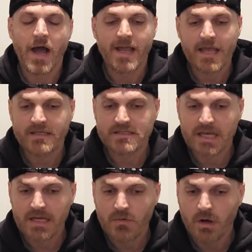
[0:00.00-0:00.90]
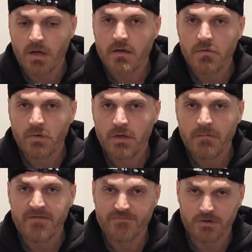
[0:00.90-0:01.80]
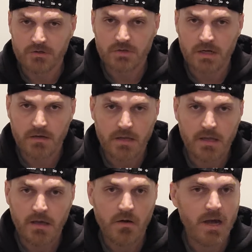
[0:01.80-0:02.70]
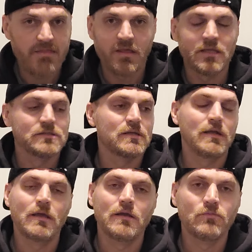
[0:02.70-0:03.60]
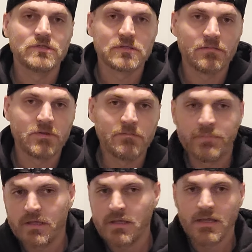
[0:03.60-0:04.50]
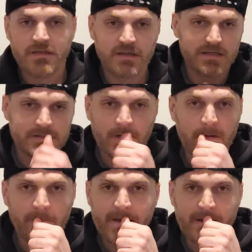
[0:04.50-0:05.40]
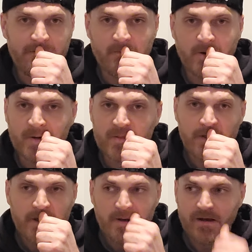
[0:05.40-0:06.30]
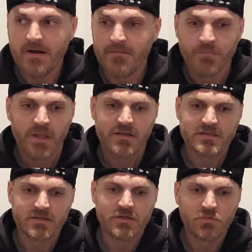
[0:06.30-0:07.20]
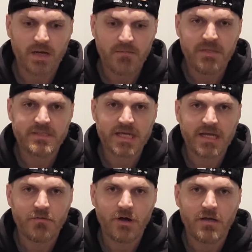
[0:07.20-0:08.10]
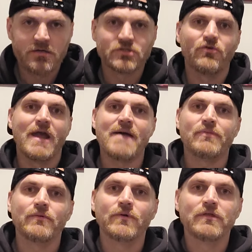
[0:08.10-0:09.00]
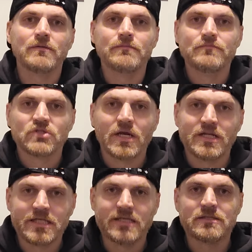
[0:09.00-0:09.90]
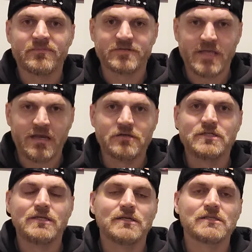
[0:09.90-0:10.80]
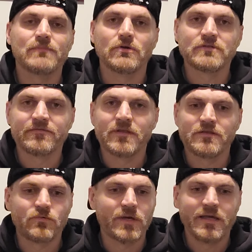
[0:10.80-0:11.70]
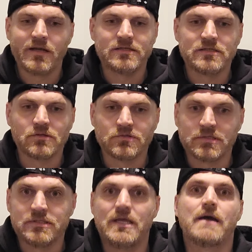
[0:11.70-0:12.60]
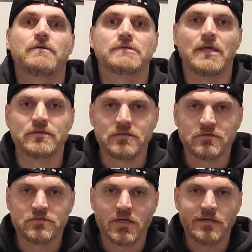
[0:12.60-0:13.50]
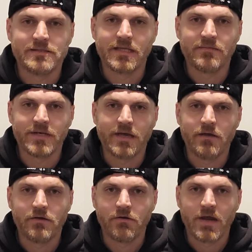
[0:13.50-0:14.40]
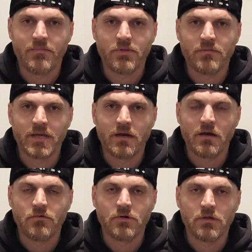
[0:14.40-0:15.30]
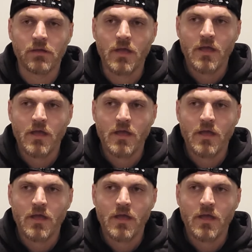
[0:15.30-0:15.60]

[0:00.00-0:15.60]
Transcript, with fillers: I got Johnny Walker winning by first round KO. I think he's going to hit him with something big. I think he's going to go back and forth. Because um, a good way to beat Johnny Walker is grappling with him, trying to take some of his energy and explosiveness away. And I just don't see Thiago Santos trying to take him down or grapple him at all, really. I